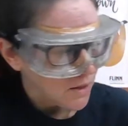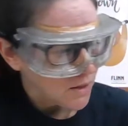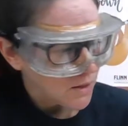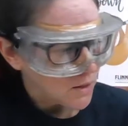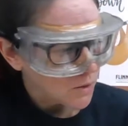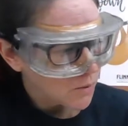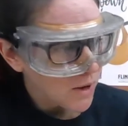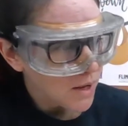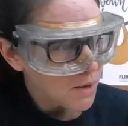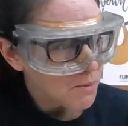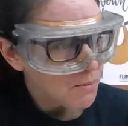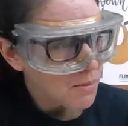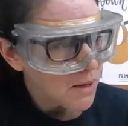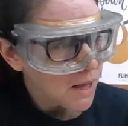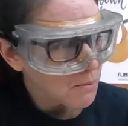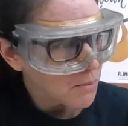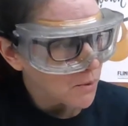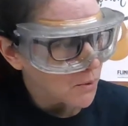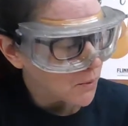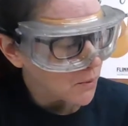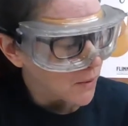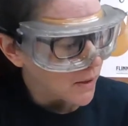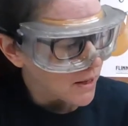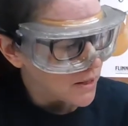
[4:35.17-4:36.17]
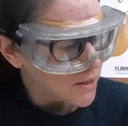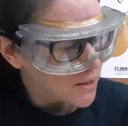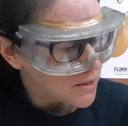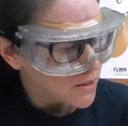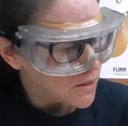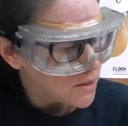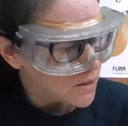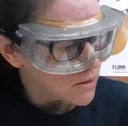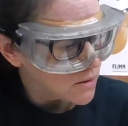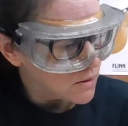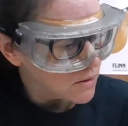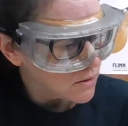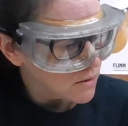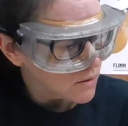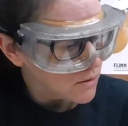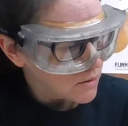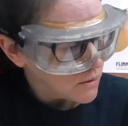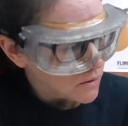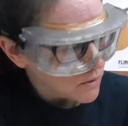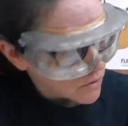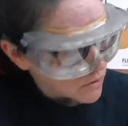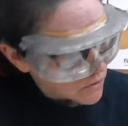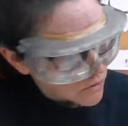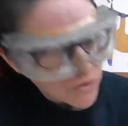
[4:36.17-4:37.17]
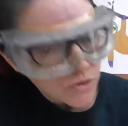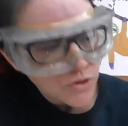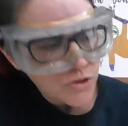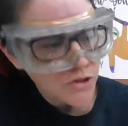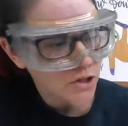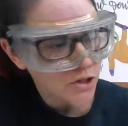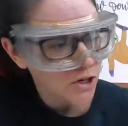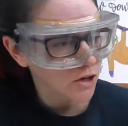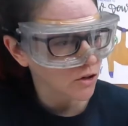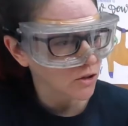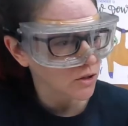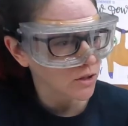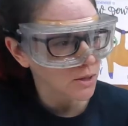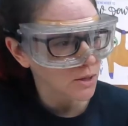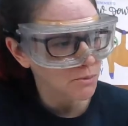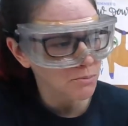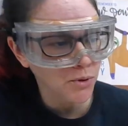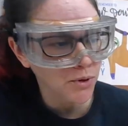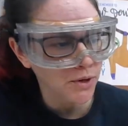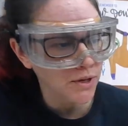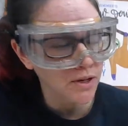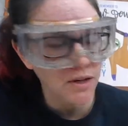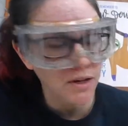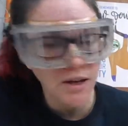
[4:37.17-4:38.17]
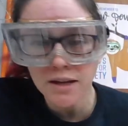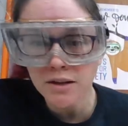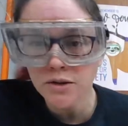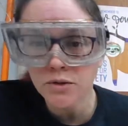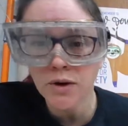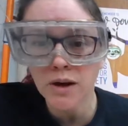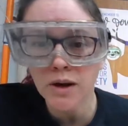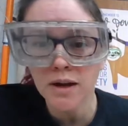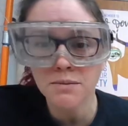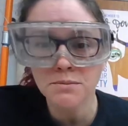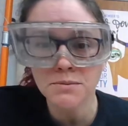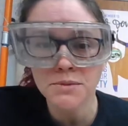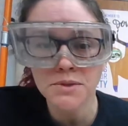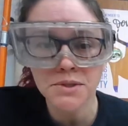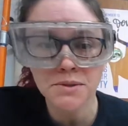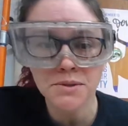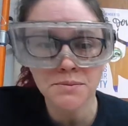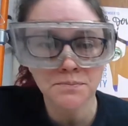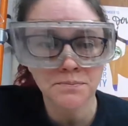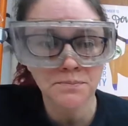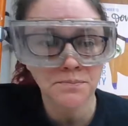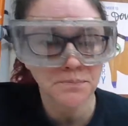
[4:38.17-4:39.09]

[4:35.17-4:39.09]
The weighing paper weighs generally 0.9 grams.